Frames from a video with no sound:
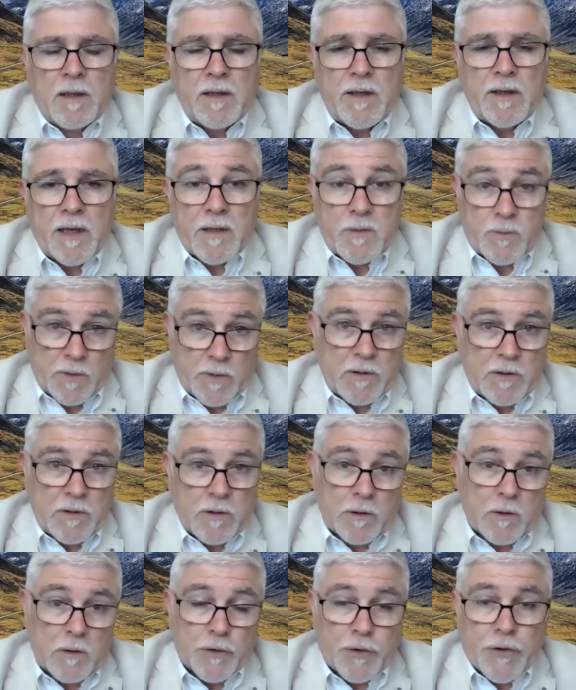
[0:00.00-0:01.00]
Yeah, I guess we've got a
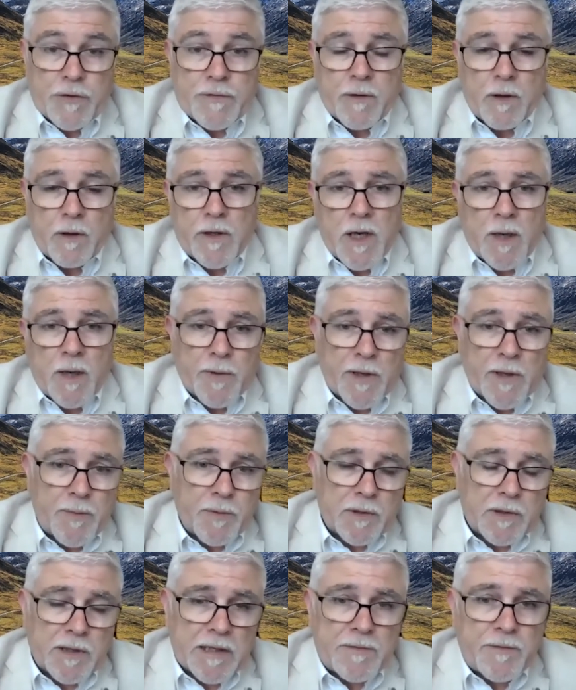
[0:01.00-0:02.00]
lot of news flow coming
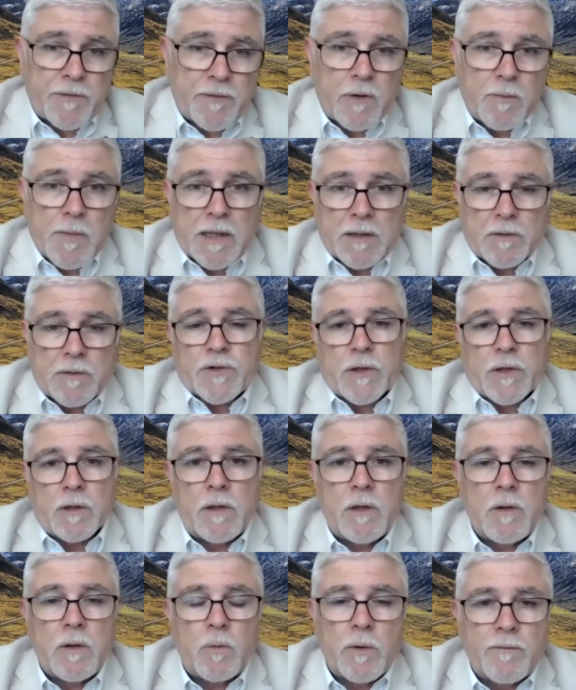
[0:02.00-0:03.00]
up in the next few months. So
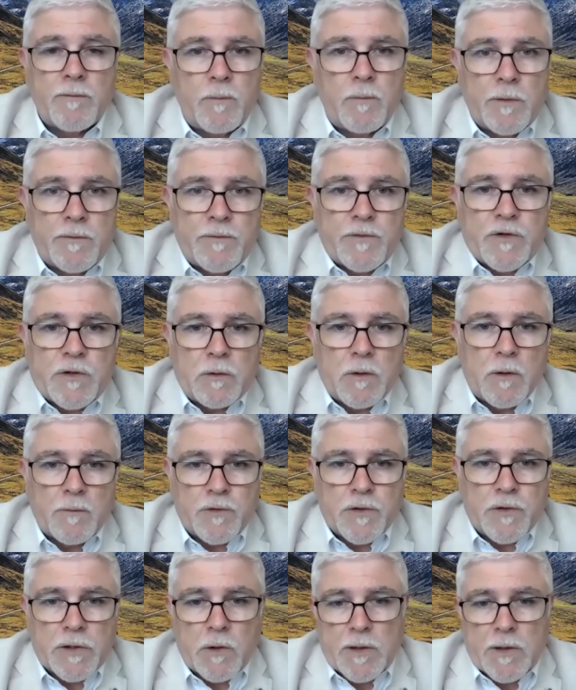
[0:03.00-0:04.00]
we've, we've still
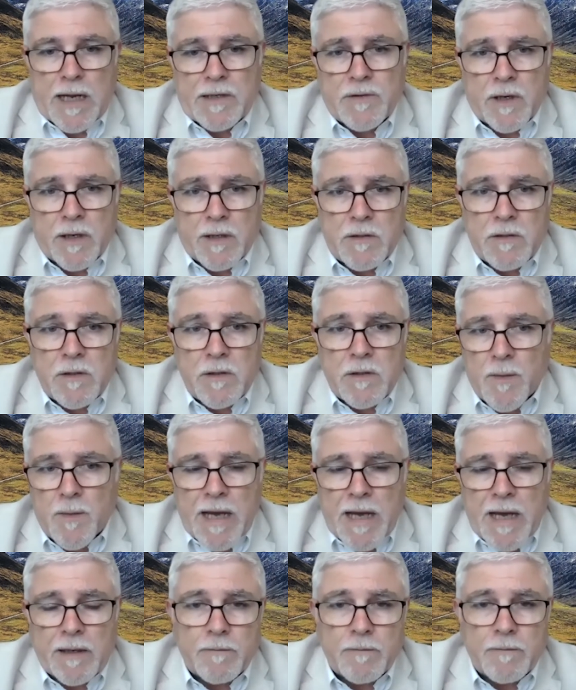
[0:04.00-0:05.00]
obviously got assays to
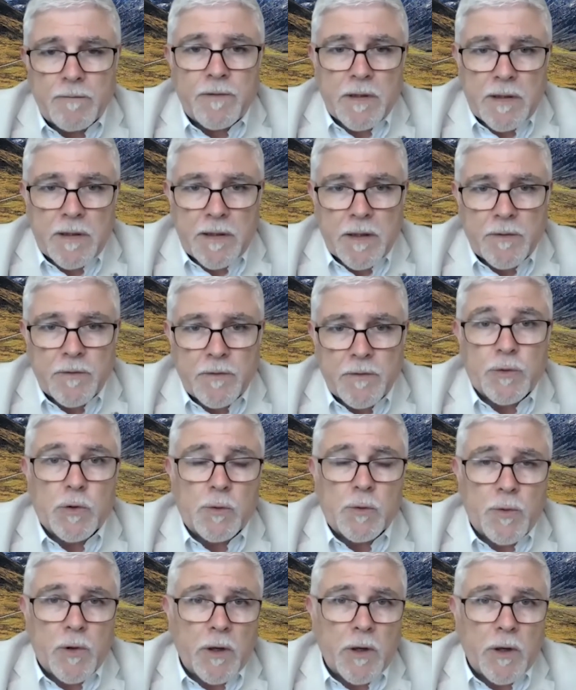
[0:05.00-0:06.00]
come out of the uh, the
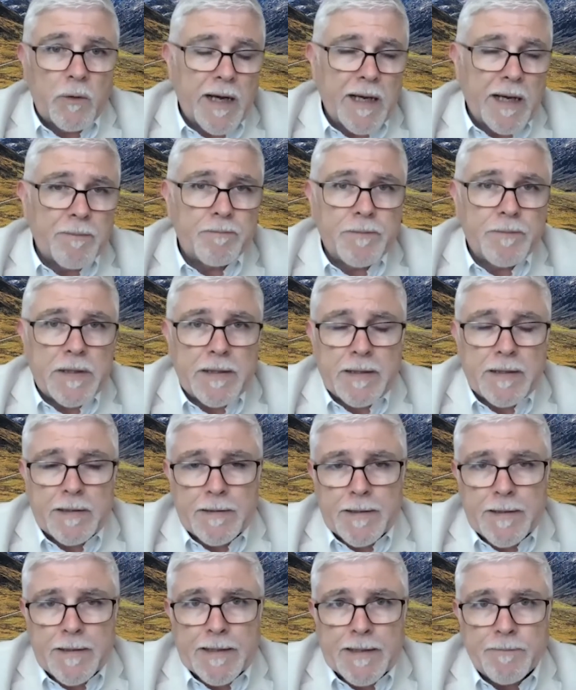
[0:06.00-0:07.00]
drill program
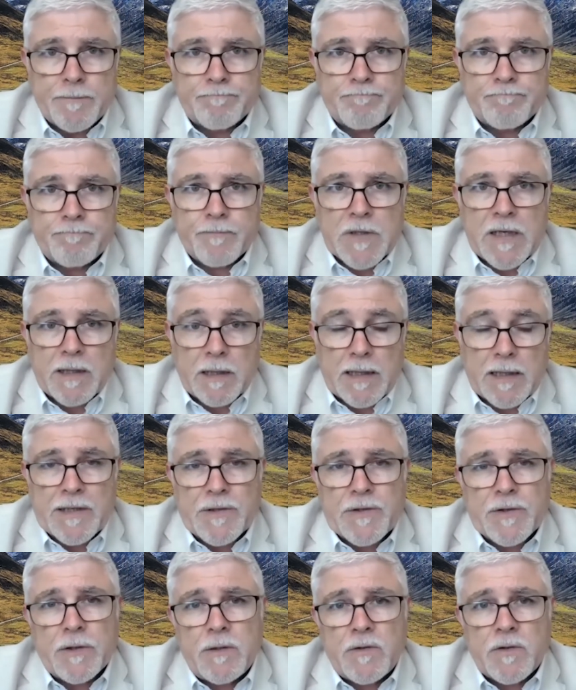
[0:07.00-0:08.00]
in um, in
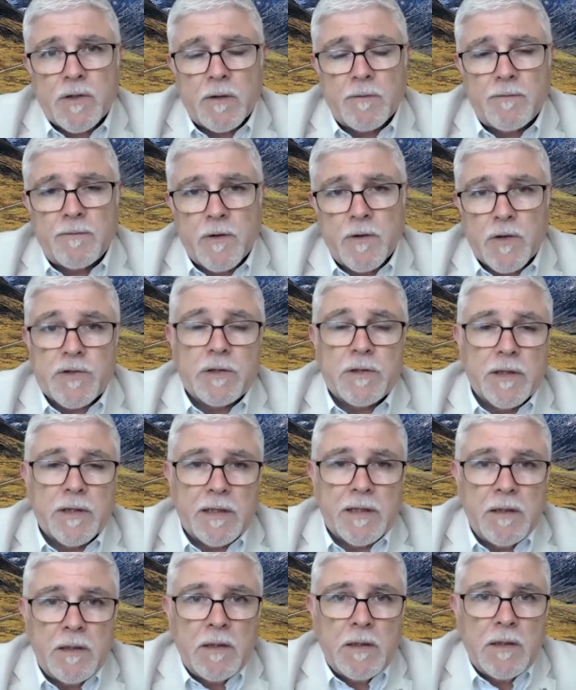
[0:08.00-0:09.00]
Alaska. So
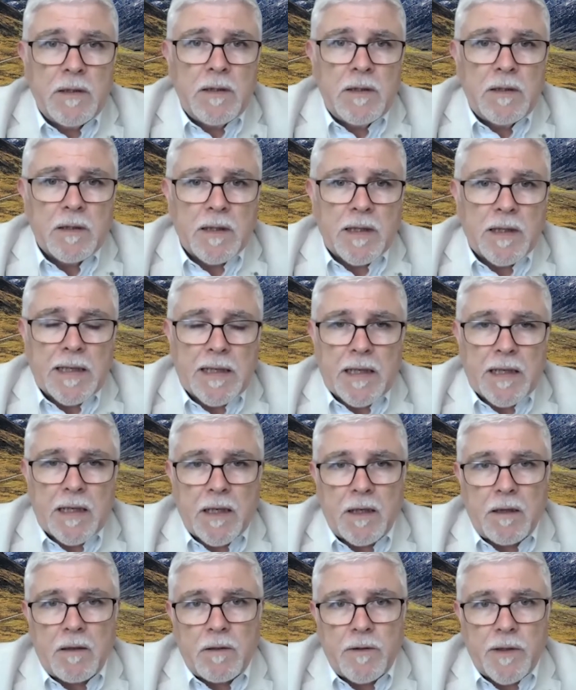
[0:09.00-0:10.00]
firstly,
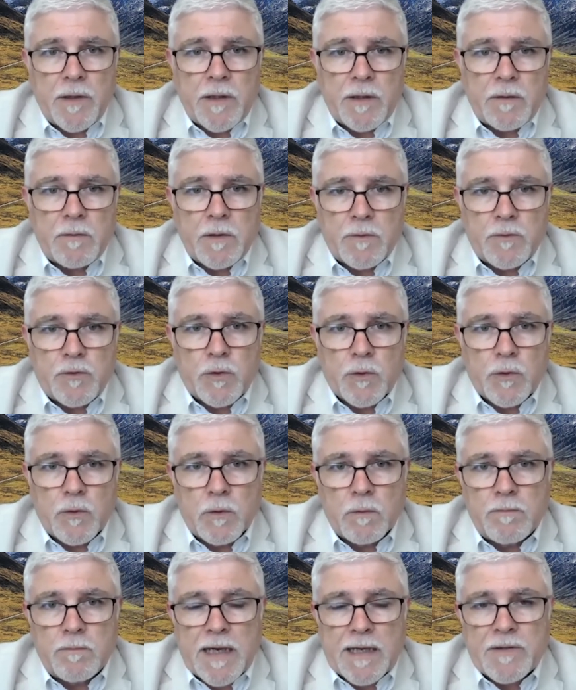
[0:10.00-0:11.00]
uh, the the
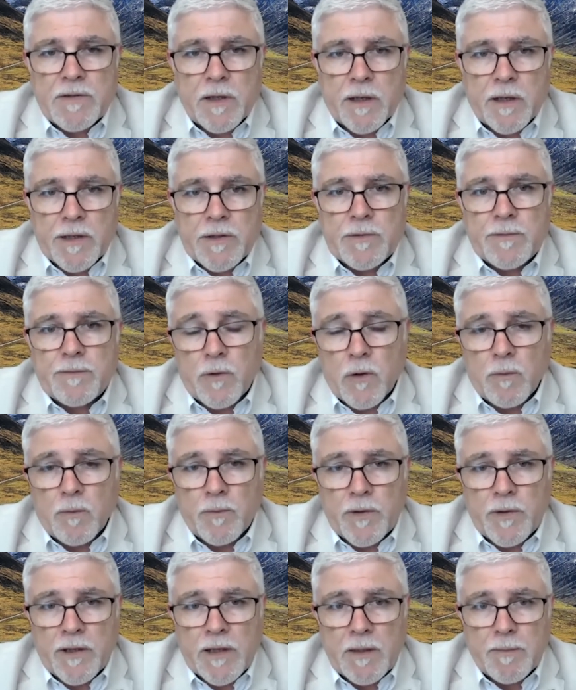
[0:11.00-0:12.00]
drill assays
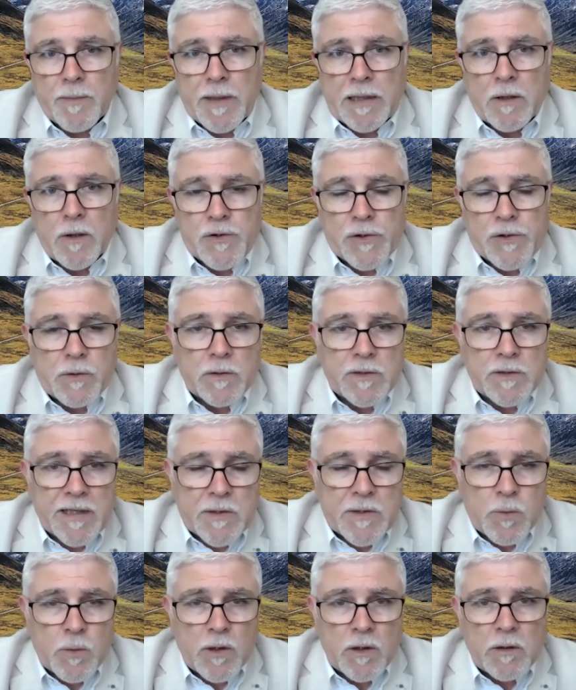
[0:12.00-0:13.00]
from the metallurgical
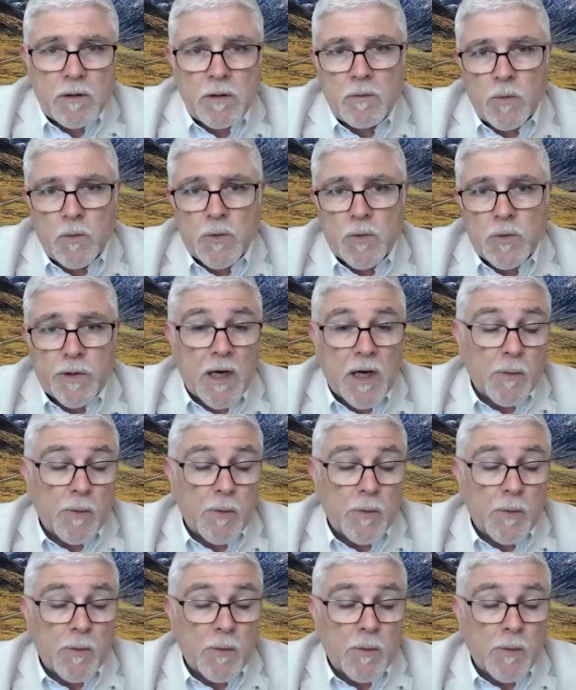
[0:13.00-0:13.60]
test work, which we